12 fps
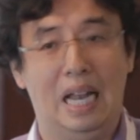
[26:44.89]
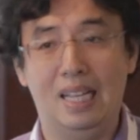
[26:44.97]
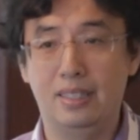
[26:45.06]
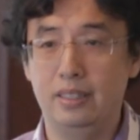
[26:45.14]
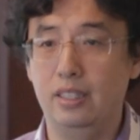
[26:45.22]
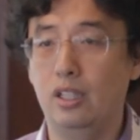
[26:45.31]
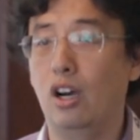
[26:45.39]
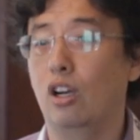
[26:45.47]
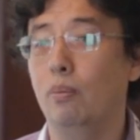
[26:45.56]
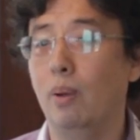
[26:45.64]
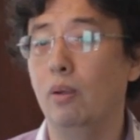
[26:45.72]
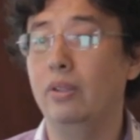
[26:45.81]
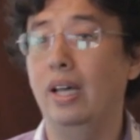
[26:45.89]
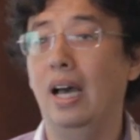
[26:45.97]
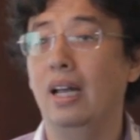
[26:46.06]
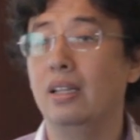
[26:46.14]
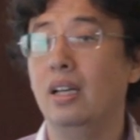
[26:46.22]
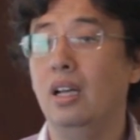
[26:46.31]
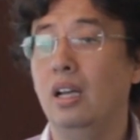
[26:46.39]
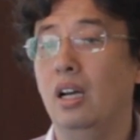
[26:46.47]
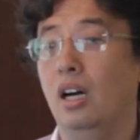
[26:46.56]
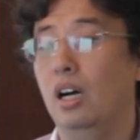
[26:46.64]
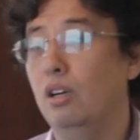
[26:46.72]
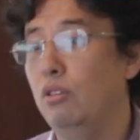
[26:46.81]
Let's say talk about that.
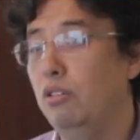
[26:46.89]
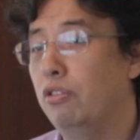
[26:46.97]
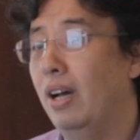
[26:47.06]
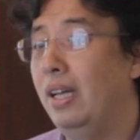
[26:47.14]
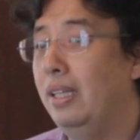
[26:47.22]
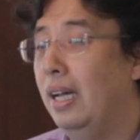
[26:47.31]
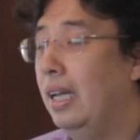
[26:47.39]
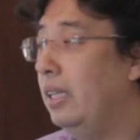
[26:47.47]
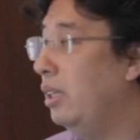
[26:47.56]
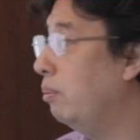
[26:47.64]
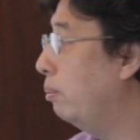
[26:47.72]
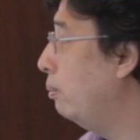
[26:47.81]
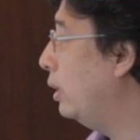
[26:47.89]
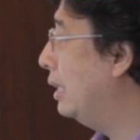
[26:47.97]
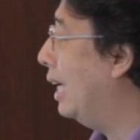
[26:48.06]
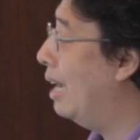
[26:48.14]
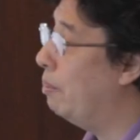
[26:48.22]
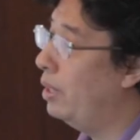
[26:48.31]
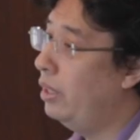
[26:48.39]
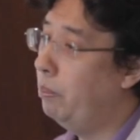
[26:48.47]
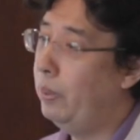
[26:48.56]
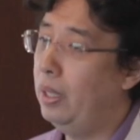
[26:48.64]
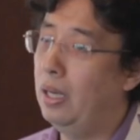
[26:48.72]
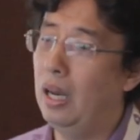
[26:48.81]
We find that this happened
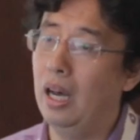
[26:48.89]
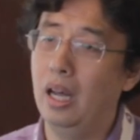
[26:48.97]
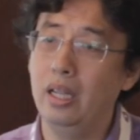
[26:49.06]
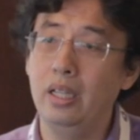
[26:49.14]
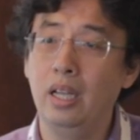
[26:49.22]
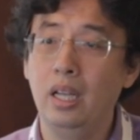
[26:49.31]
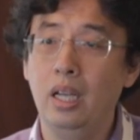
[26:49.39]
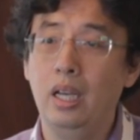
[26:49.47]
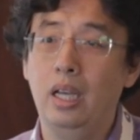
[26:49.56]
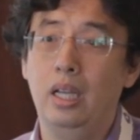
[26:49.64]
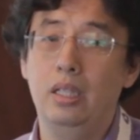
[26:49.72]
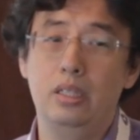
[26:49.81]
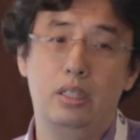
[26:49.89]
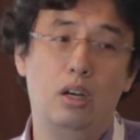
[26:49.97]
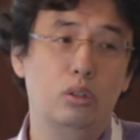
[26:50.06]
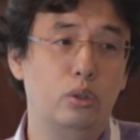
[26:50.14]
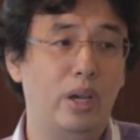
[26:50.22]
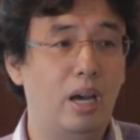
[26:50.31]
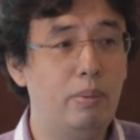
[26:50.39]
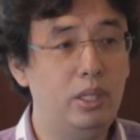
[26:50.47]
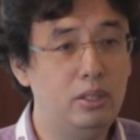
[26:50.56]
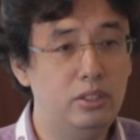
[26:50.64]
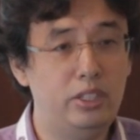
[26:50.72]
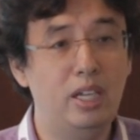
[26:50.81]
in Ping An, and this also
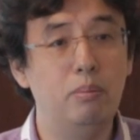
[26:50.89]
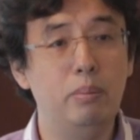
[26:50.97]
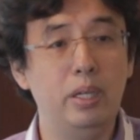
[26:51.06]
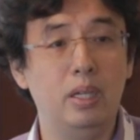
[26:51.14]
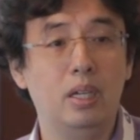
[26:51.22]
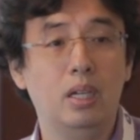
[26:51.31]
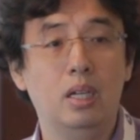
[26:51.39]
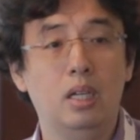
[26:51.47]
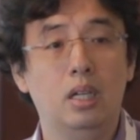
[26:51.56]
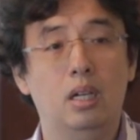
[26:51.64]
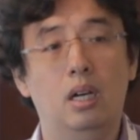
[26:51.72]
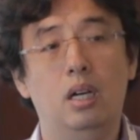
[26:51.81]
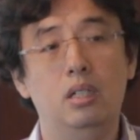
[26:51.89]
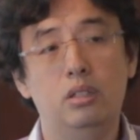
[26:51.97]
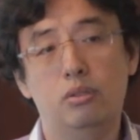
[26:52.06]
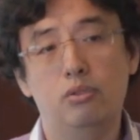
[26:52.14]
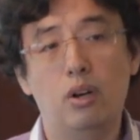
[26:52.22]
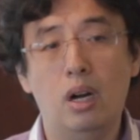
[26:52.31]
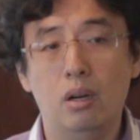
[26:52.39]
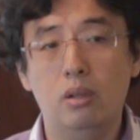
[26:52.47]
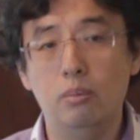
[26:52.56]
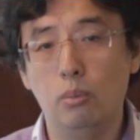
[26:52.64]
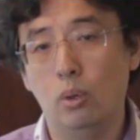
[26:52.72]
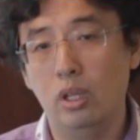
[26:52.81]
happened in CMB. It's
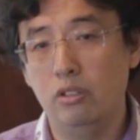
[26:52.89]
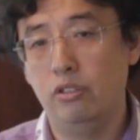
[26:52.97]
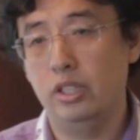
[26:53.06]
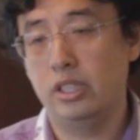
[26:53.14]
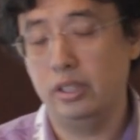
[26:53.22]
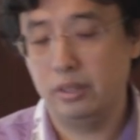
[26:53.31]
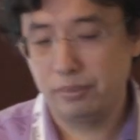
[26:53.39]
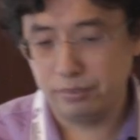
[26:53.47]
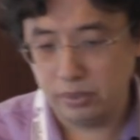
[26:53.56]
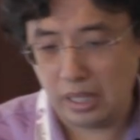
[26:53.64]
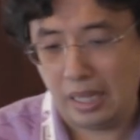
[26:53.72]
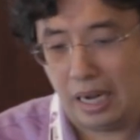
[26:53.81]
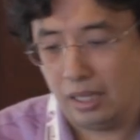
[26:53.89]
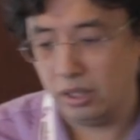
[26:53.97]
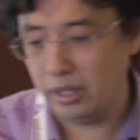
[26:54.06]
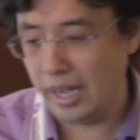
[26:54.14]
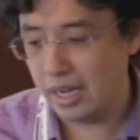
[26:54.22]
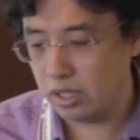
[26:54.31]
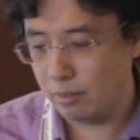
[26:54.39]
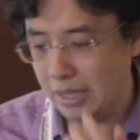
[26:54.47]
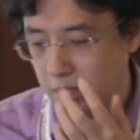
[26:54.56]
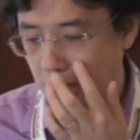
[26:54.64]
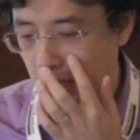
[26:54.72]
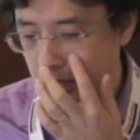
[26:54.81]
far more efficient than other Agile
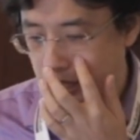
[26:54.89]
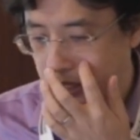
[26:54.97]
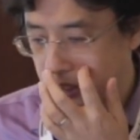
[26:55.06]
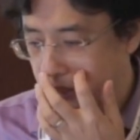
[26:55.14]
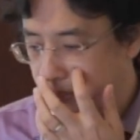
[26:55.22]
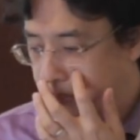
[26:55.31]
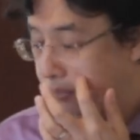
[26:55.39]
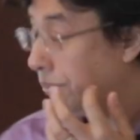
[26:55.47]
methodologies.